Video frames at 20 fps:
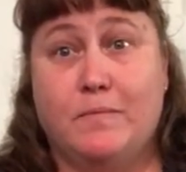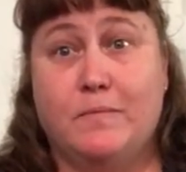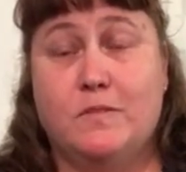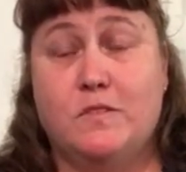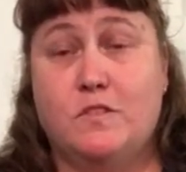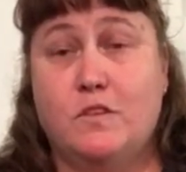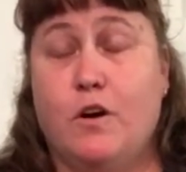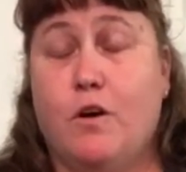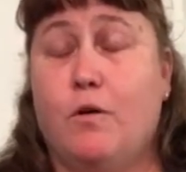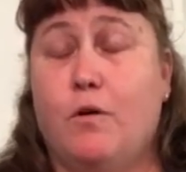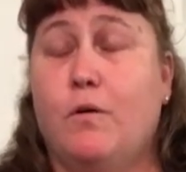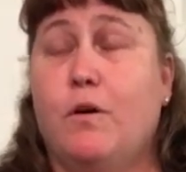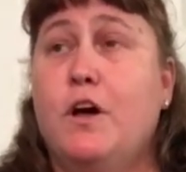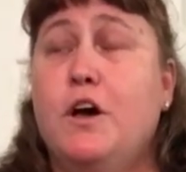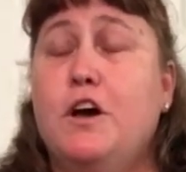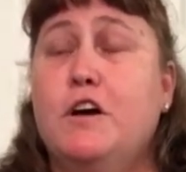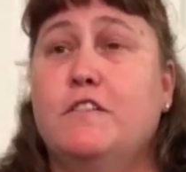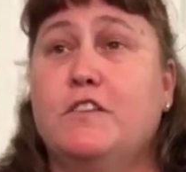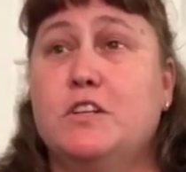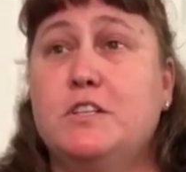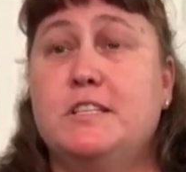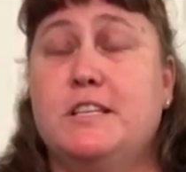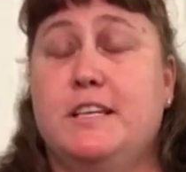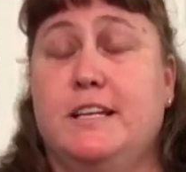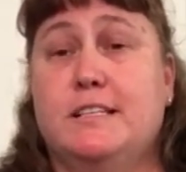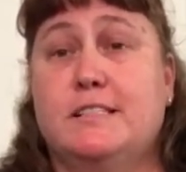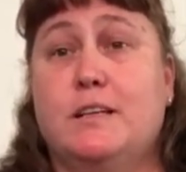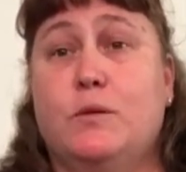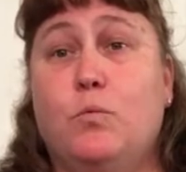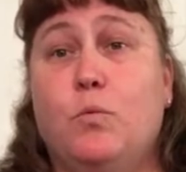So first thing
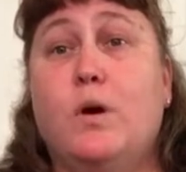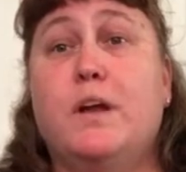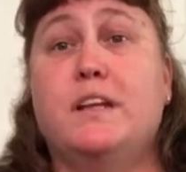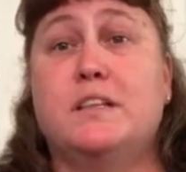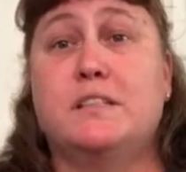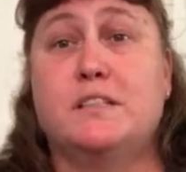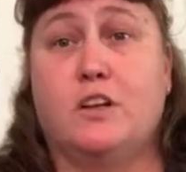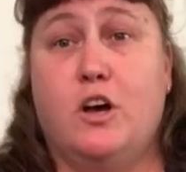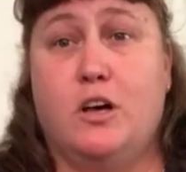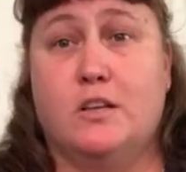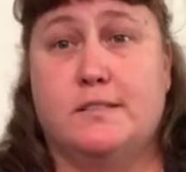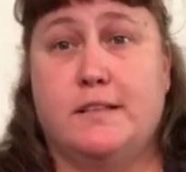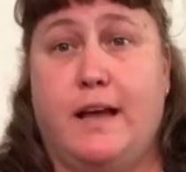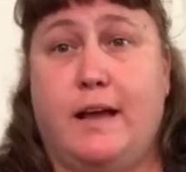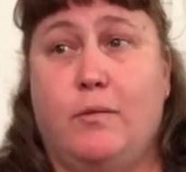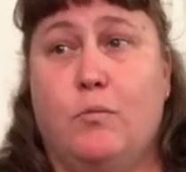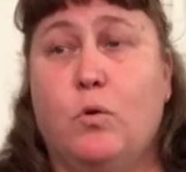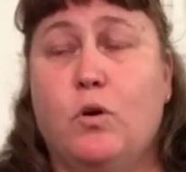is, what is a call sign?